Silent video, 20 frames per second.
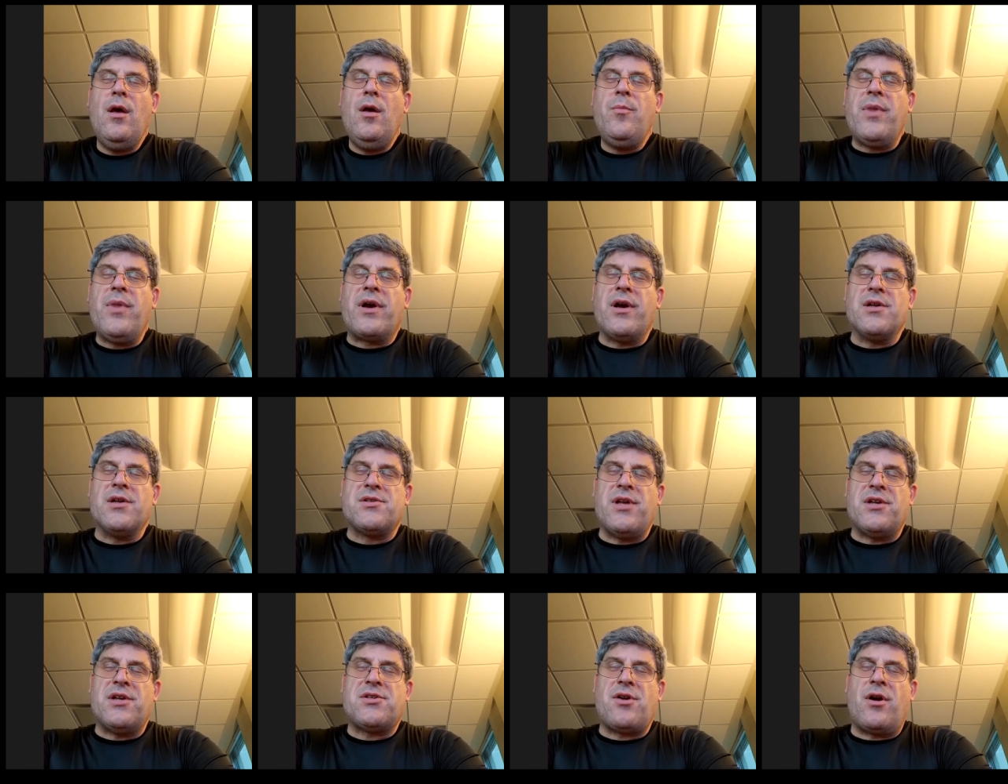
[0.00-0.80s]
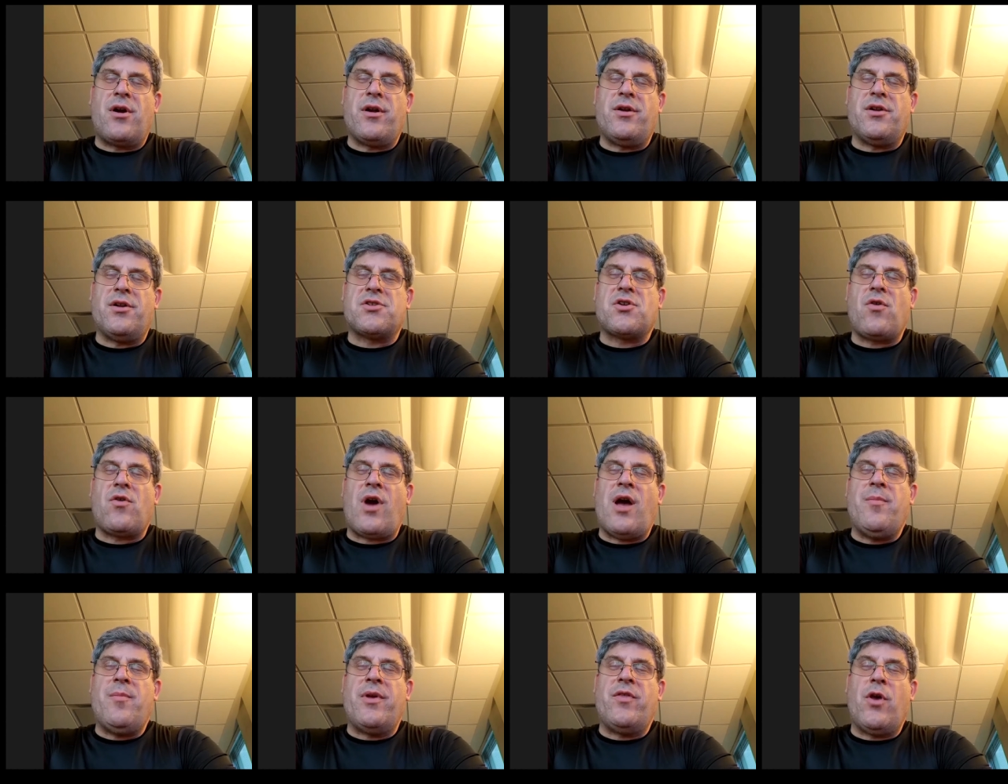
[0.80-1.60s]
because they started
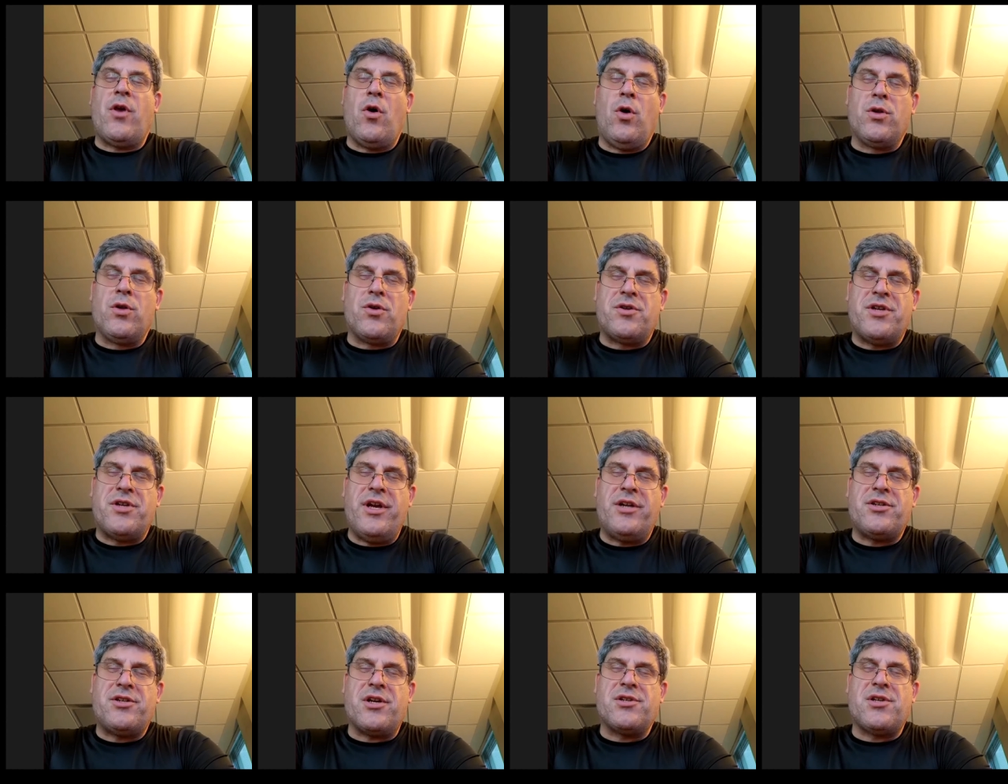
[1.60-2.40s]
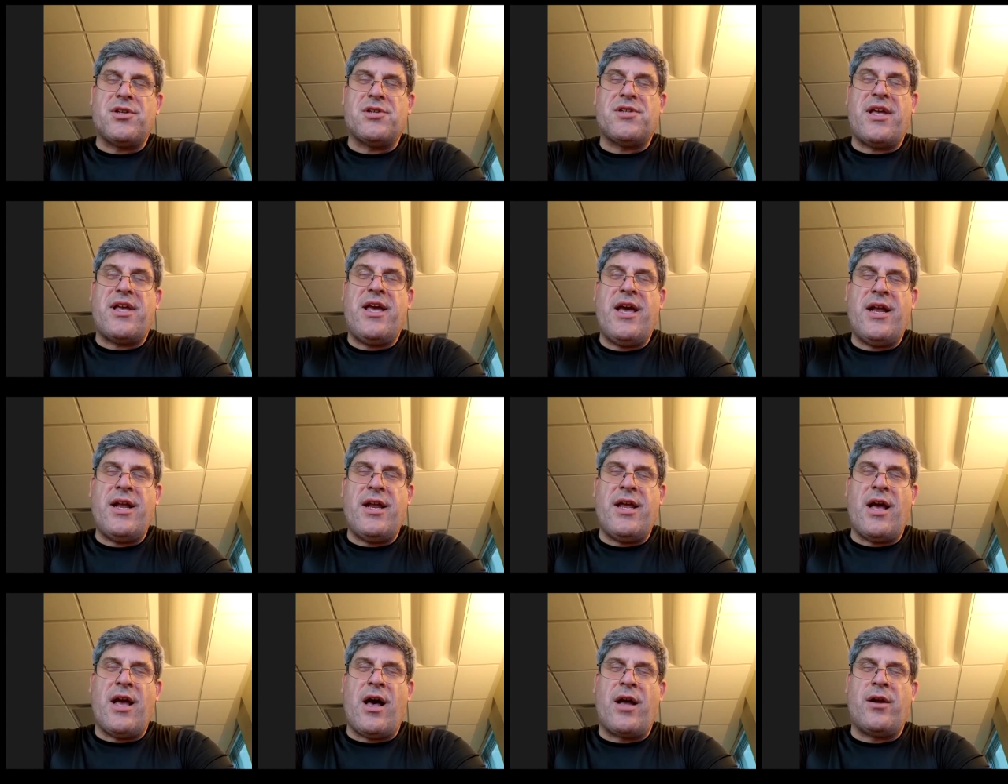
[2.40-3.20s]
describing the older teachings as the
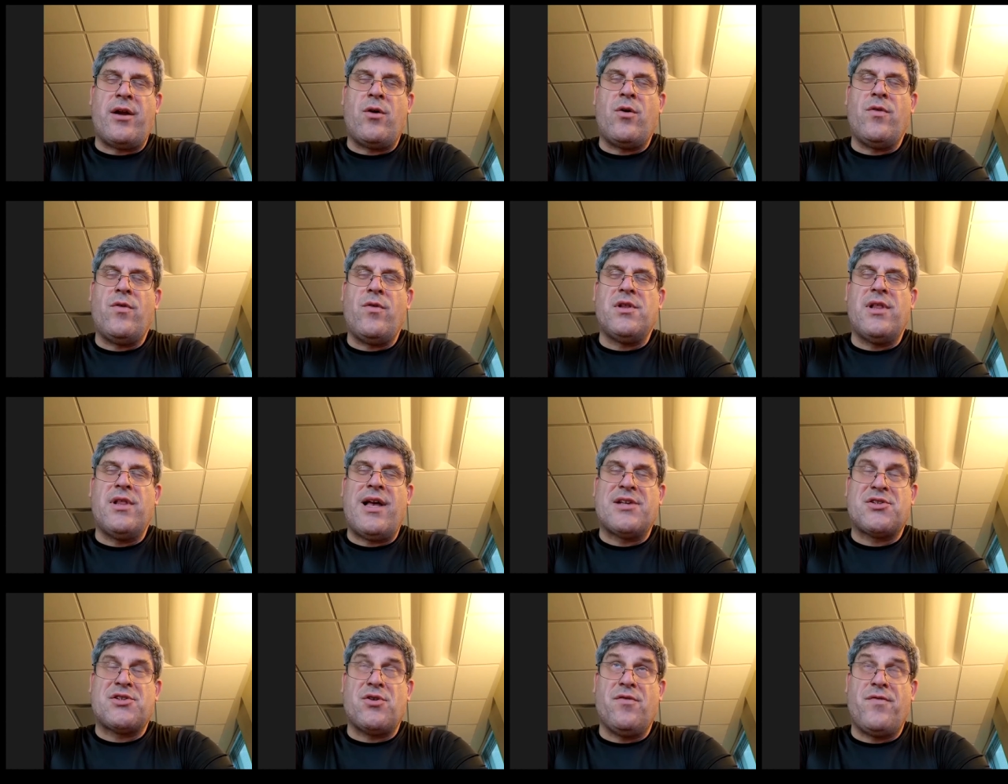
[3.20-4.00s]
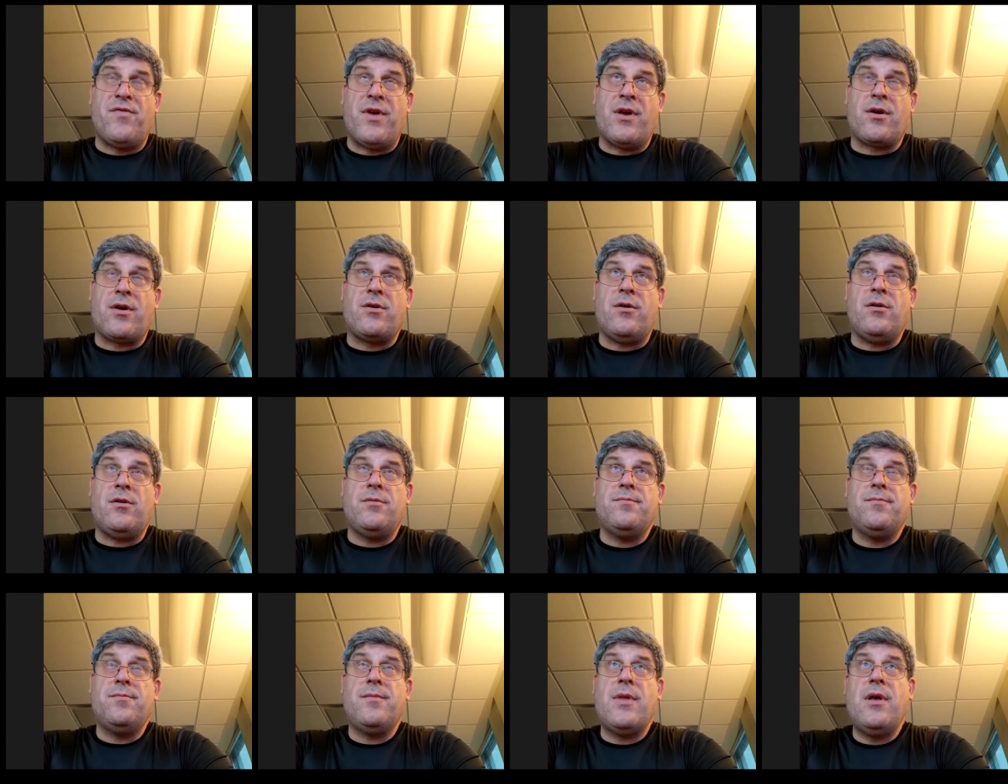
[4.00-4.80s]
Hinayana or the lesser
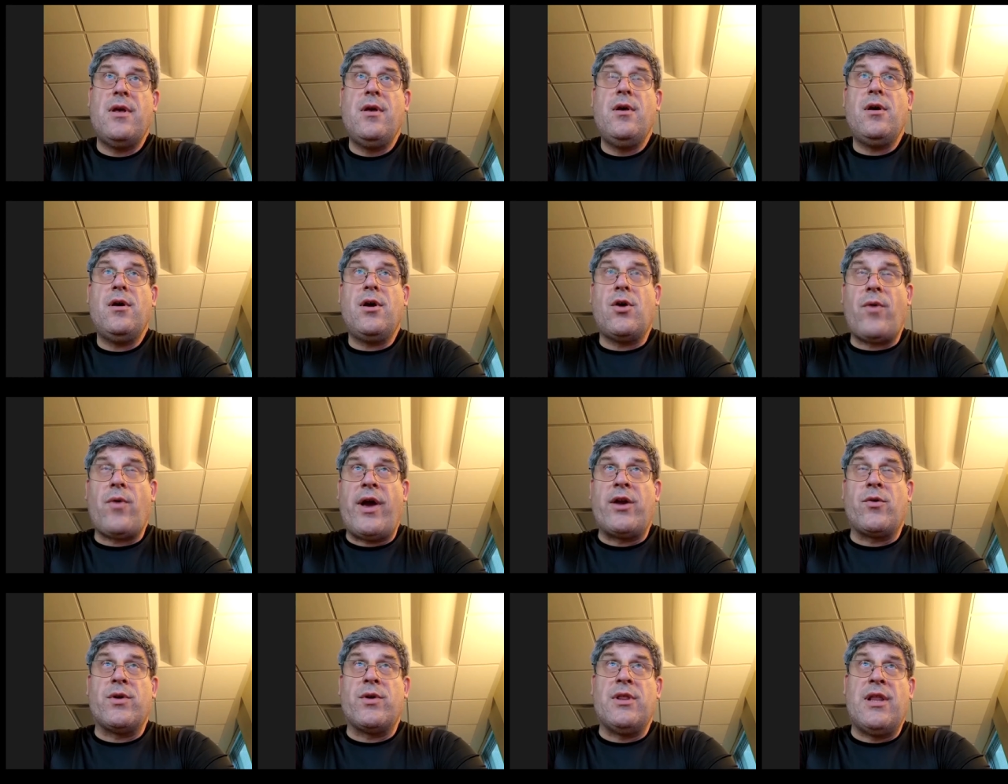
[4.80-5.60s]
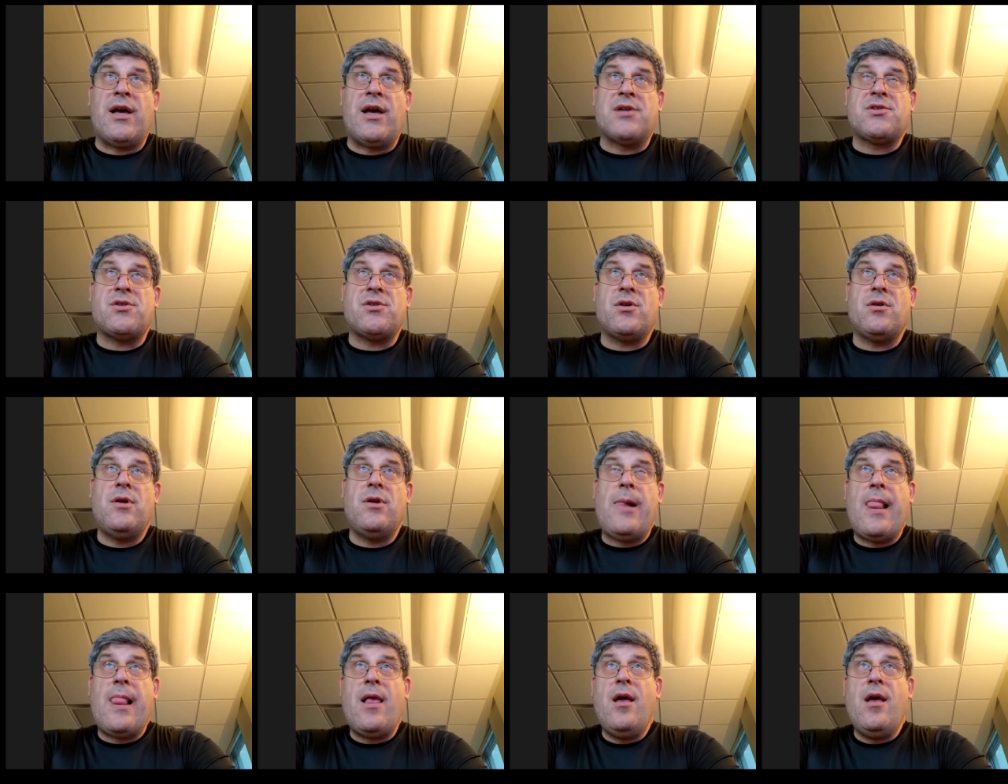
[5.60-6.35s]
vehicle, greater and lesser.